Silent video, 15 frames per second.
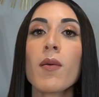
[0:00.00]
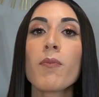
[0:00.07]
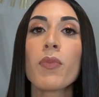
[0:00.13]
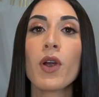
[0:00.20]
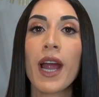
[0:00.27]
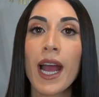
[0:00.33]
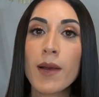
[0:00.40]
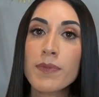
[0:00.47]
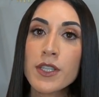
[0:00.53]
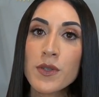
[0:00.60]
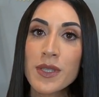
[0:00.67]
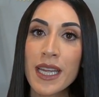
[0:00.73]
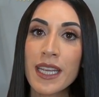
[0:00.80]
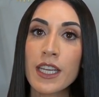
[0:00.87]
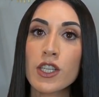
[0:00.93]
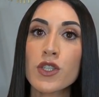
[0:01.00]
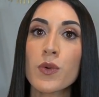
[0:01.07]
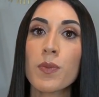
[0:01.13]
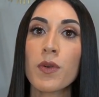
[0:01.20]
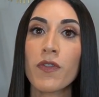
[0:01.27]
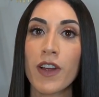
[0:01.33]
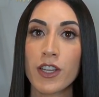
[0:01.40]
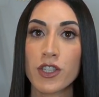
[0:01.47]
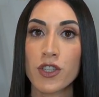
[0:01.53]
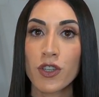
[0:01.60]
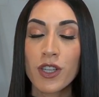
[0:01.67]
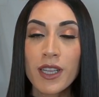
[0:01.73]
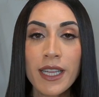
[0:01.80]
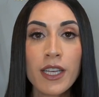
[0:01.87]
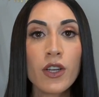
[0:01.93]
perhaps you take it to a professional
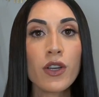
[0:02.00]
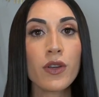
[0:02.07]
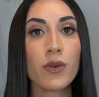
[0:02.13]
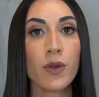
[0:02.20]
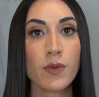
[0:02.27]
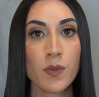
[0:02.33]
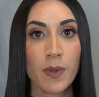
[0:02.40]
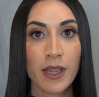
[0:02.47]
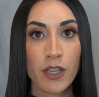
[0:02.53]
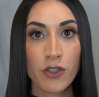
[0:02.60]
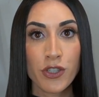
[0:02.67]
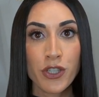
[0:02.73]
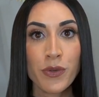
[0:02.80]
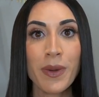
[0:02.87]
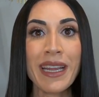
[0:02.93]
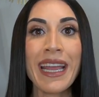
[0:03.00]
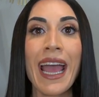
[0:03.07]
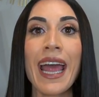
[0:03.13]
cleaner who knows what they're doing